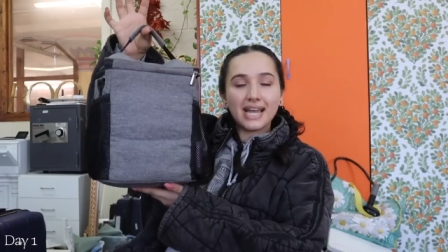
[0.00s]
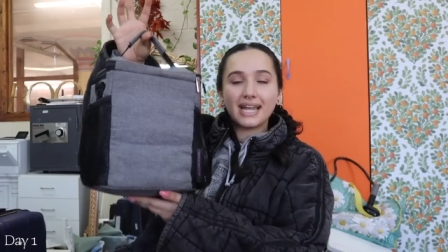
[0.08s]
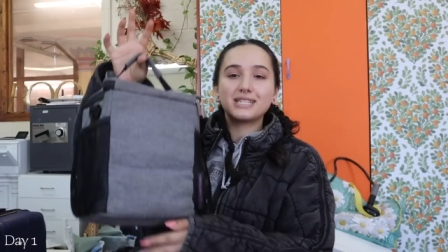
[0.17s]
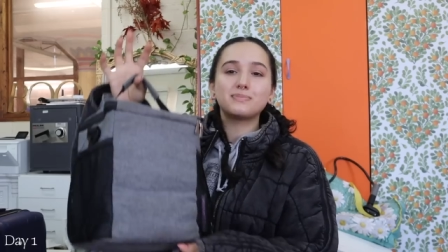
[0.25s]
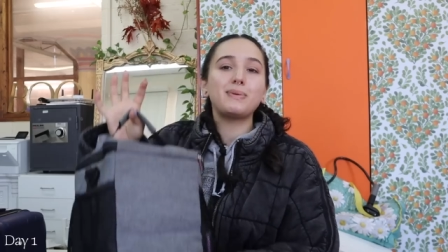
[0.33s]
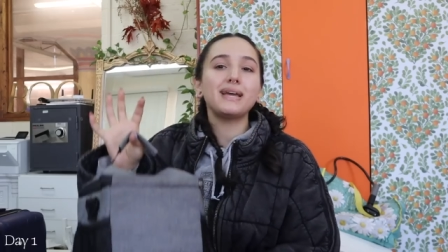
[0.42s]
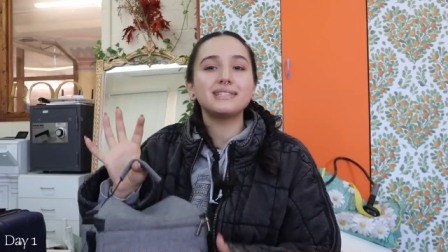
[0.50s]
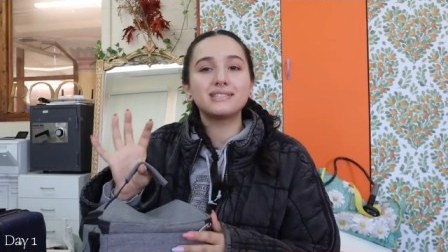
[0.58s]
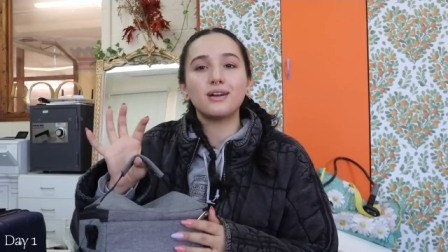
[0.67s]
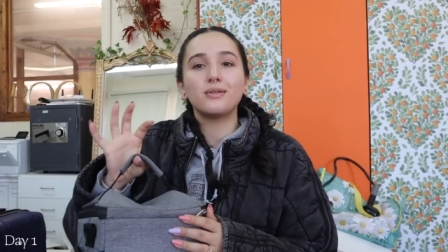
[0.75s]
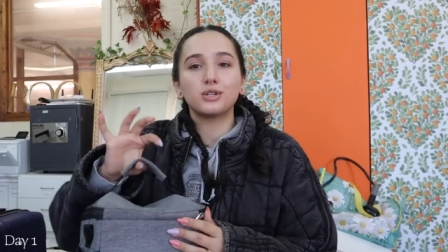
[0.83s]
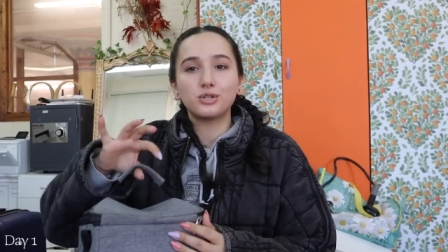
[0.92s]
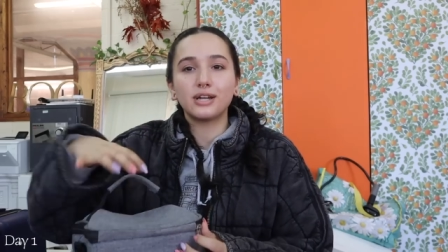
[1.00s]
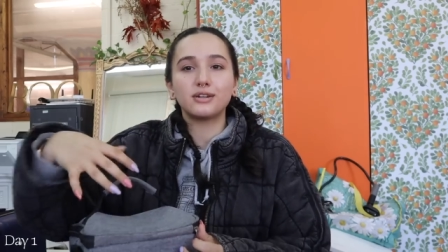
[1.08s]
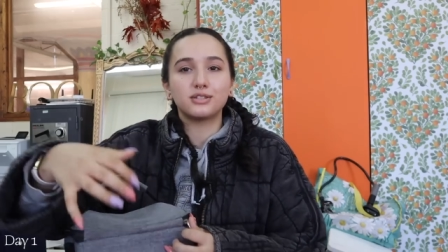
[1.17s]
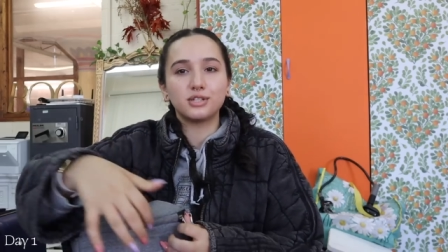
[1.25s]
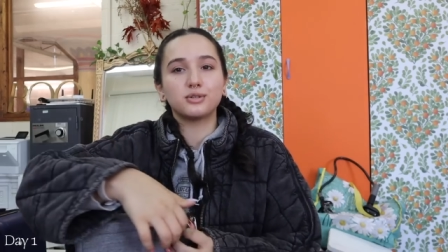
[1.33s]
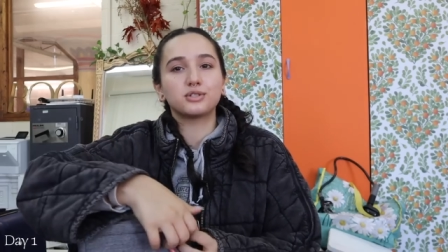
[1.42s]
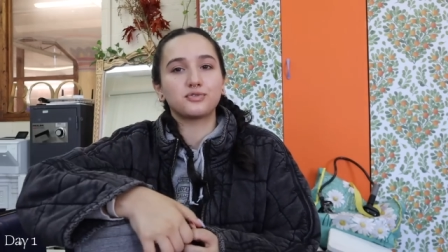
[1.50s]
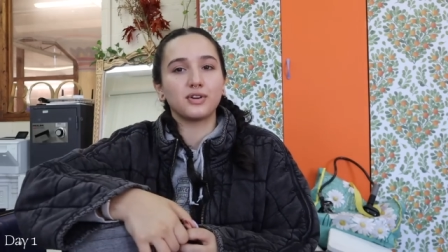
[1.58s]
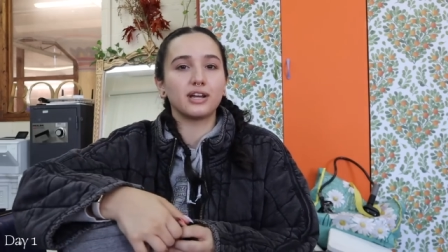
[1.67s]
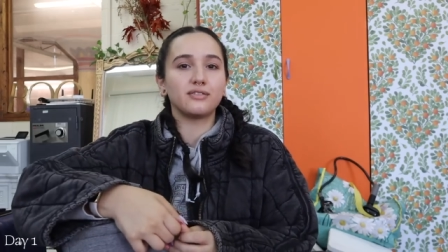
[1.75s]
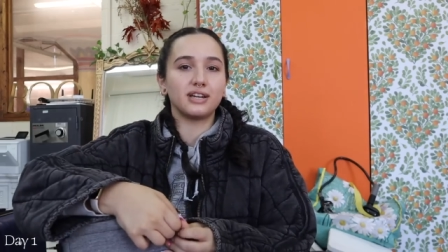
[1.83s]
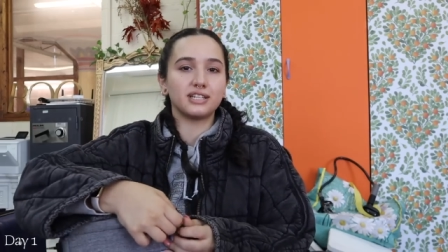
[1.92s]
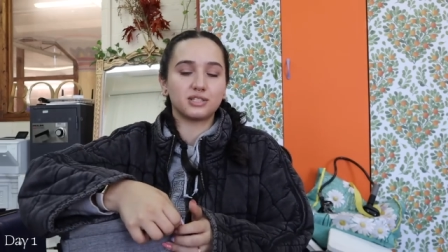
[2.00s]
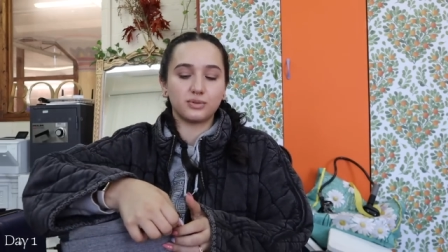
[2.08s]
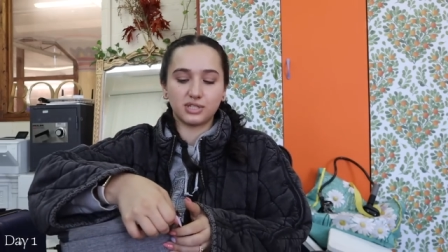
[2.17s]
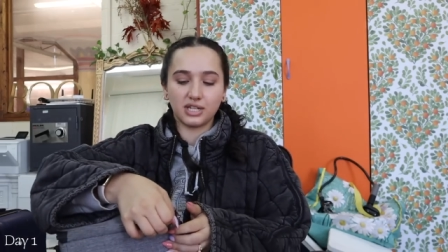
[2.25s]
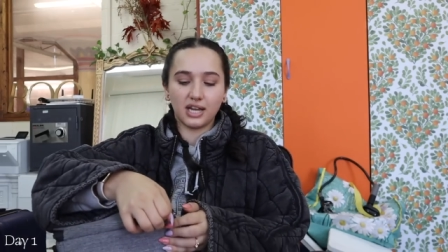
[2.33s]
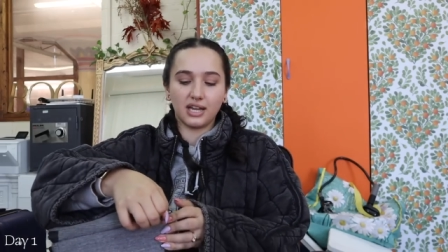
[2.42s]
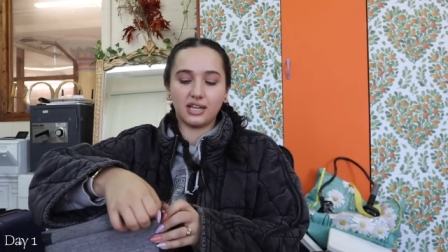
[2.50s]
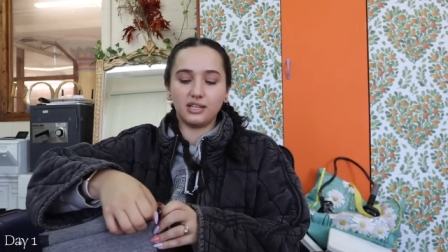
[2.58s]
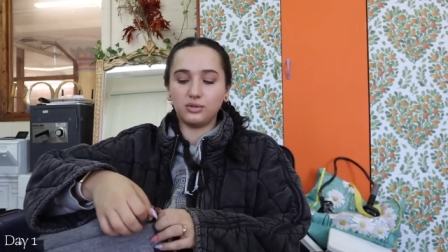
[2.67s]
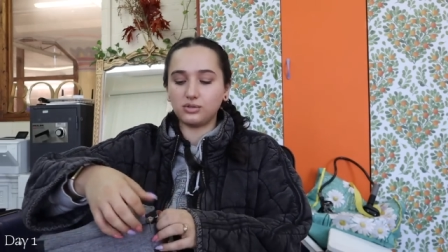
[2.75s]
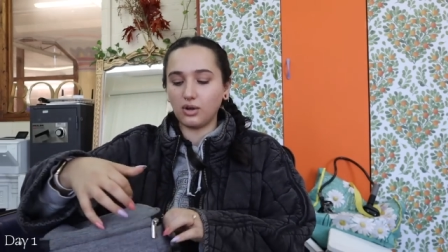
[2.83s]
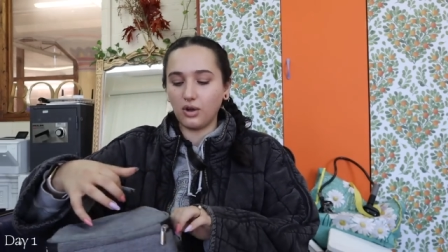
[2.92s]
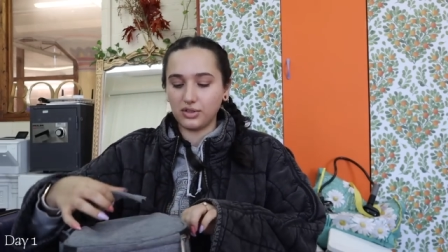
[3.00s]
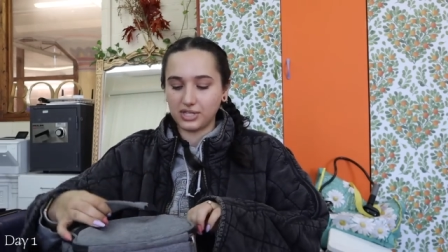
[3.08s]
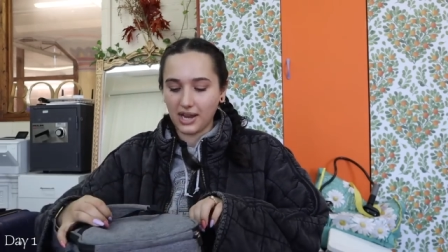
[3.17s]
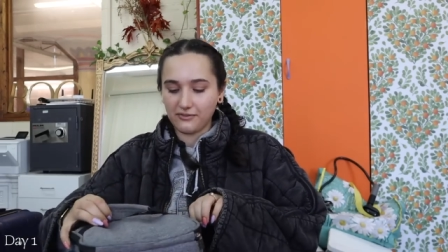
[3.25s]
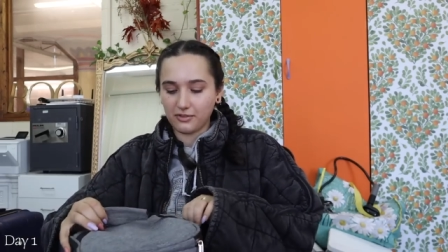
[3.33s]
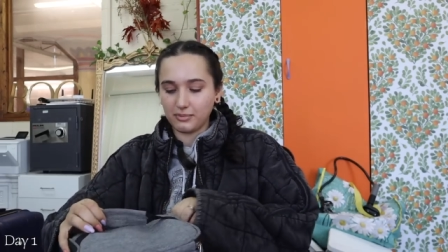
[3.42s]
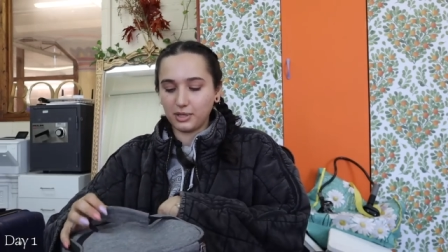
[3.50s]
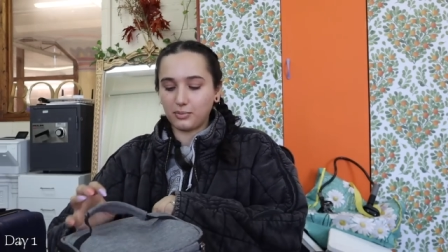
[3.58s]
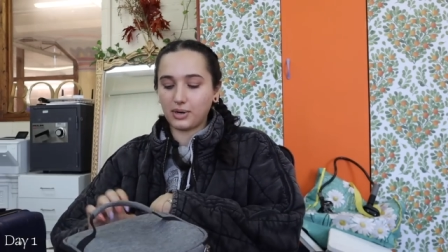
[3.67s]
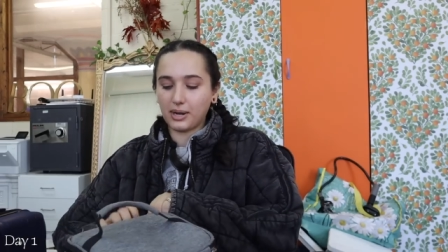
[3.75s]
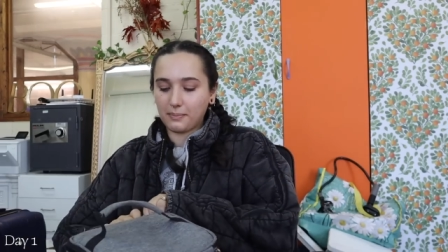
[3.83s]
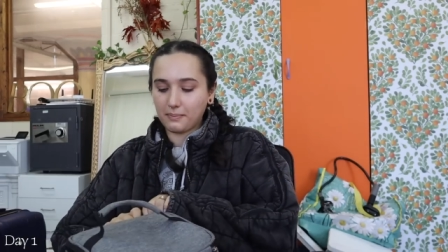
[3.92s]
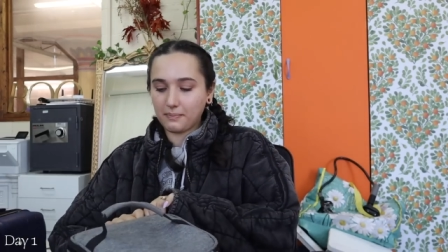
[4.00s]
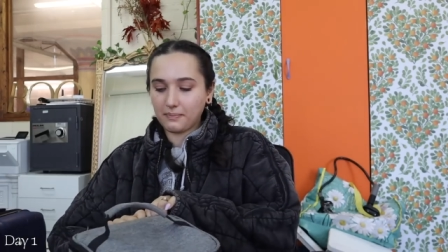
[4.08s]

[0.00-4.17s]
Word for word: It's based on the Trader Joe's fried rice, which I use all the time for meal prep.